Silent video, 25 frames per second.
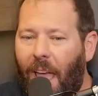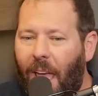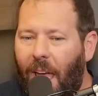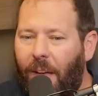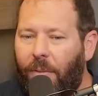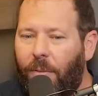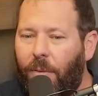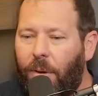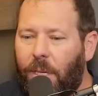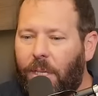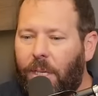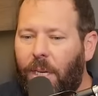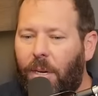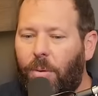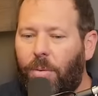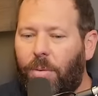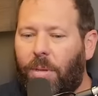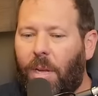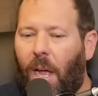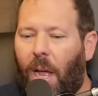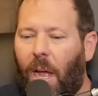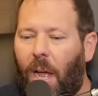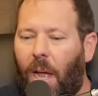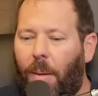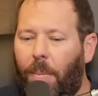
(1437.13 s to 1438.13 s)
every single
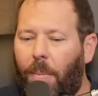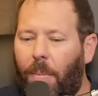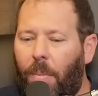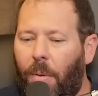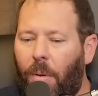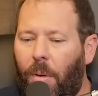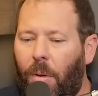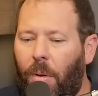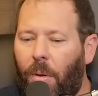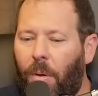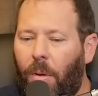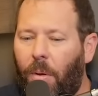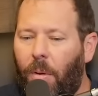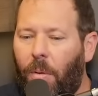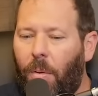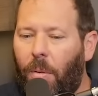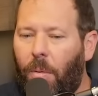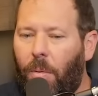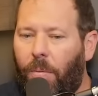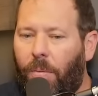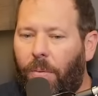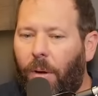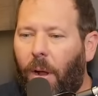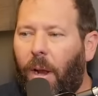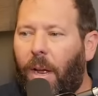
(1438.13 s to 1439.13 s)
time
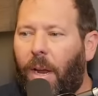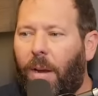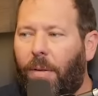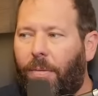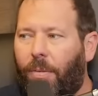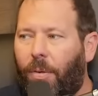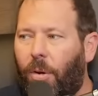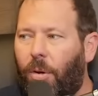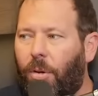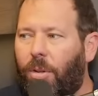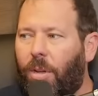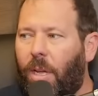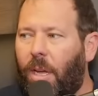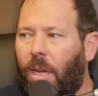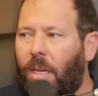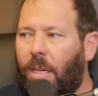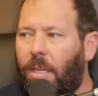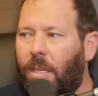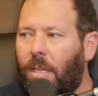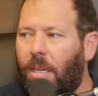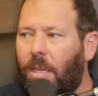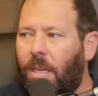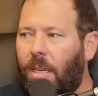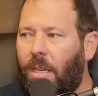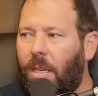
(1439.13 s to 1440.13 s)
felt like a first
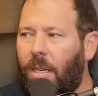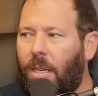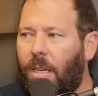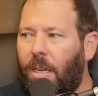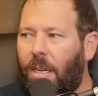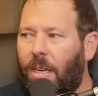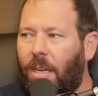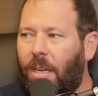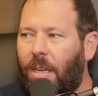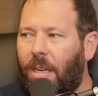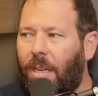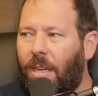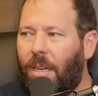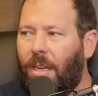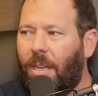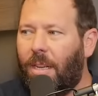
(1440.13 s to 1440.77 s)
kiss. Yeah.